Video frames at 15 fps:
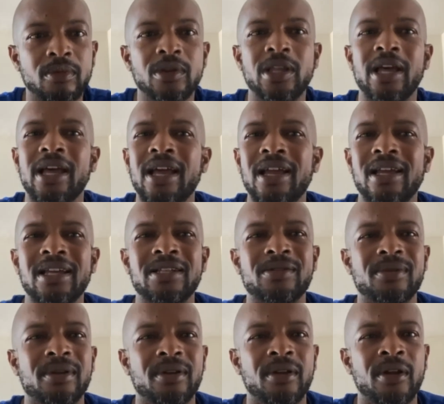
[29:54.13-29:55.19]
Yeah,
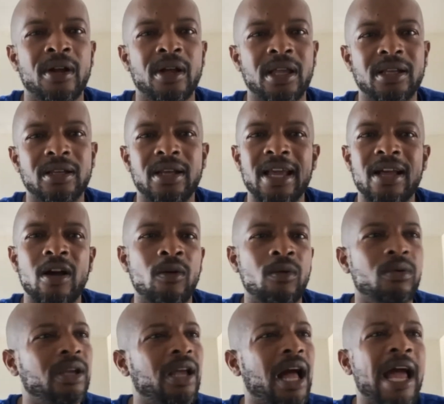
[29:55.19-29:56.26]

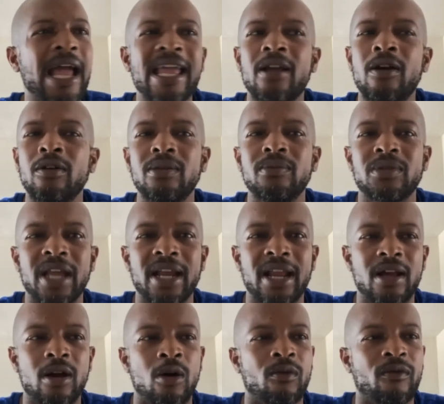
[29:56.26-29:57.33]
I ain't gonna even say they
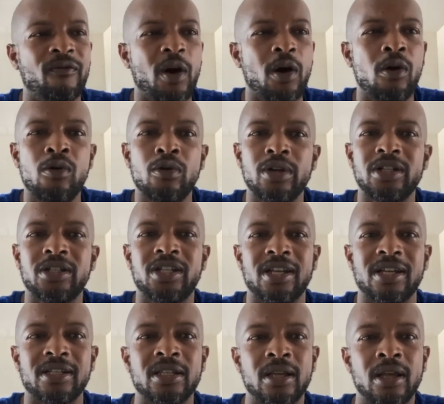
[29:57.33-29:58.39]
gonna fold. It
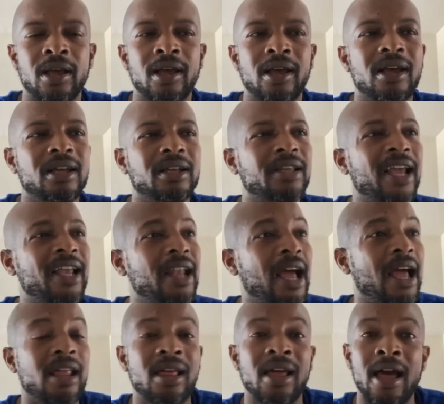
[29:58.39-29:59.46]
just,
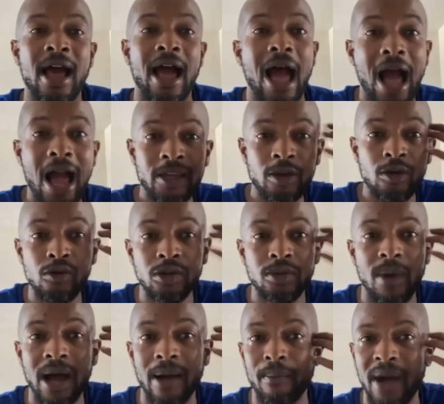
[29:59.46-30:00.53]
I use
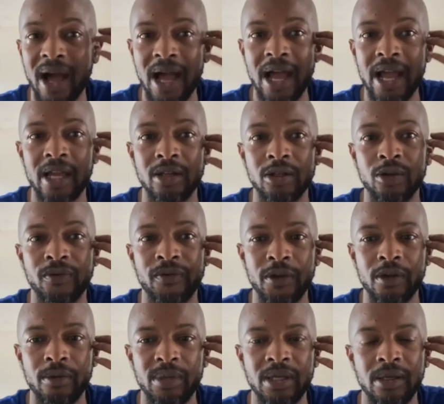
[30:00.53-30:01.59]
my mind, you
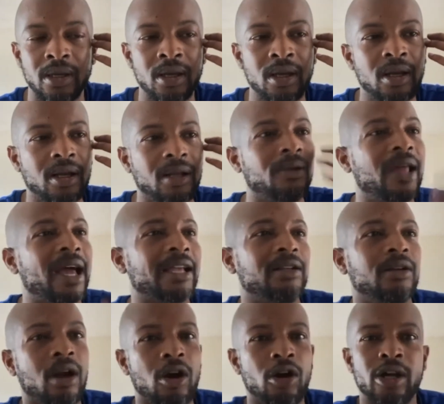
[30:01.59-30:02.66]
feel me? like
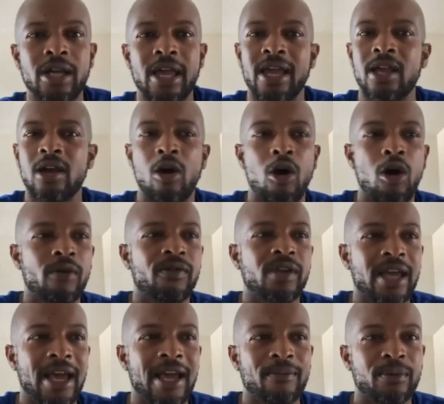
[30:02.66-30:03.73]
Hurricane Harvey
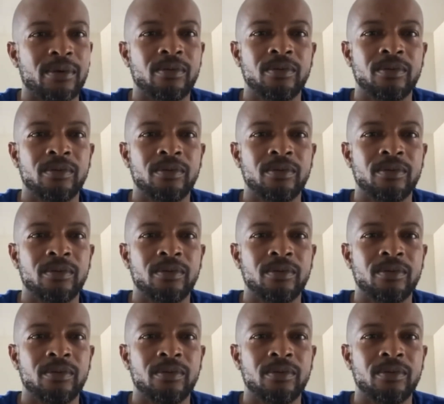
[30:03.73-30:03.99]
happened,